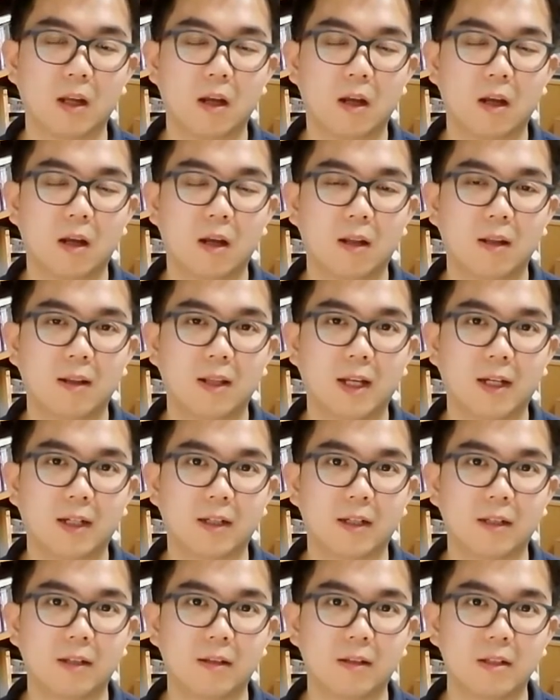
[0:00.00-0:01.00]
Like
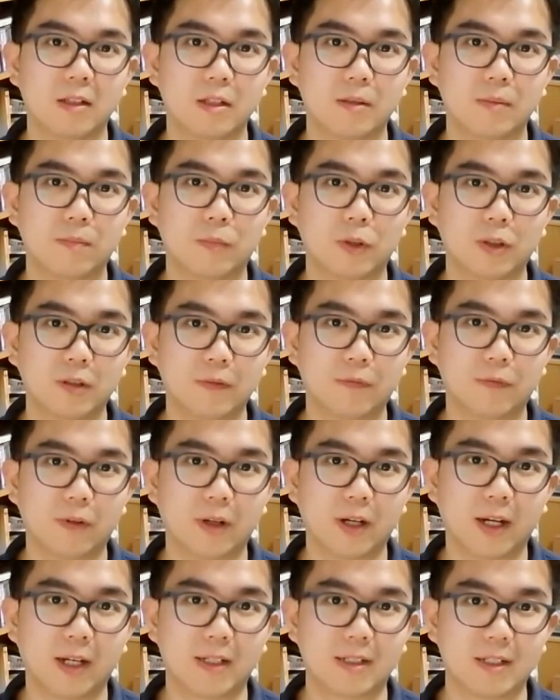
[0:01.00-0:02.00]
in this book, for
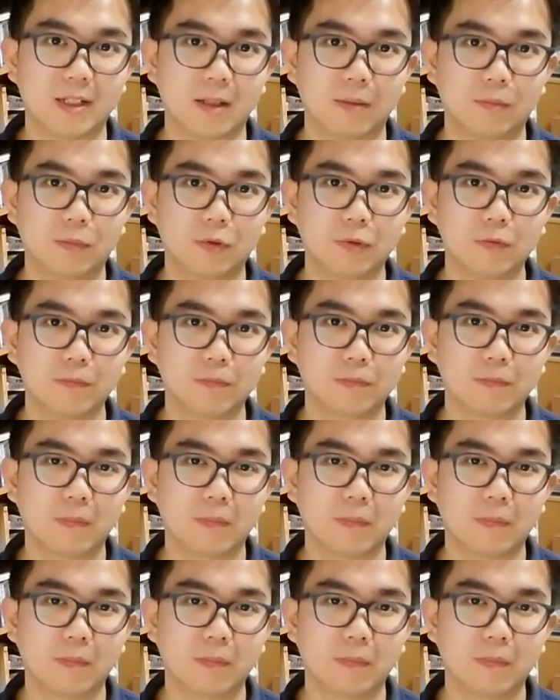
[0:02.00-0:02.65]
example,